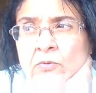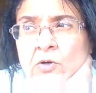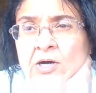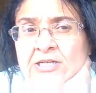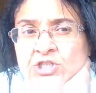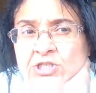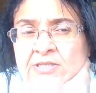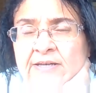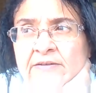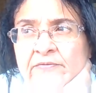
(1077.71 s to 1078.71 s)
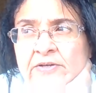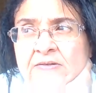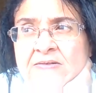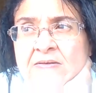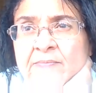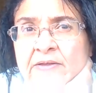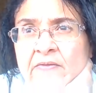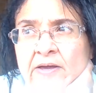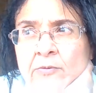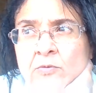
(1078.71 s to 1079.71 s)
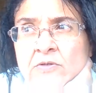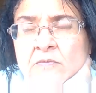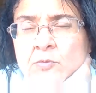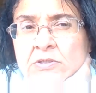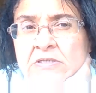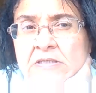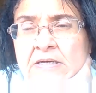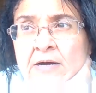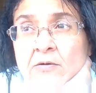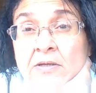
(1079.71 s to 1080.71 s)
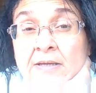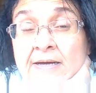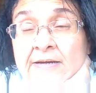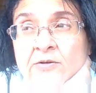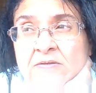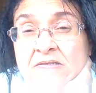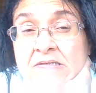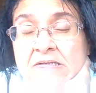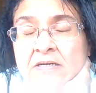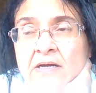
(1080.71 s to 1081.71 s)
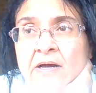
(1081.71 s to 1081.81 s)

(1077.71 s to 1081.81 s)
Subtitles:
caution that if it is something that was more alkali or acidic